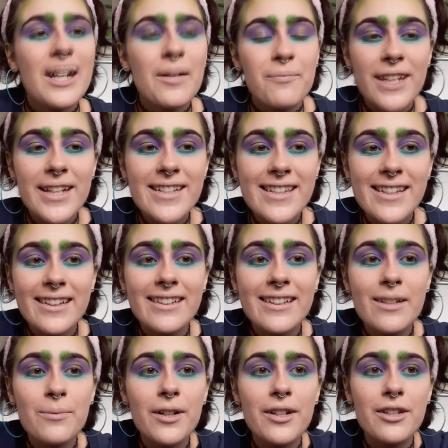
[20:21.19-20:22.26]
Basically
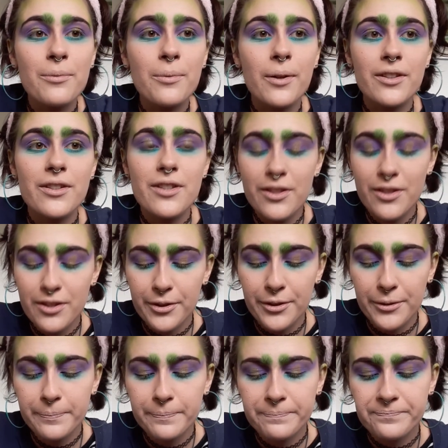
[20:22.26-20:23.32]
what you want to
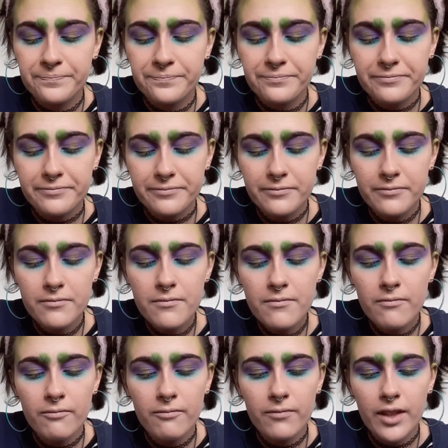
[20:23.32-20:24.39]
do
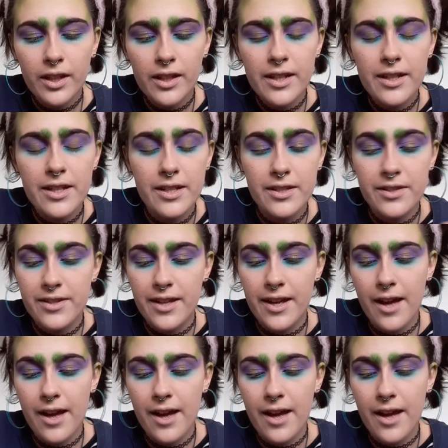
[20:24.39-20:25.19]
is,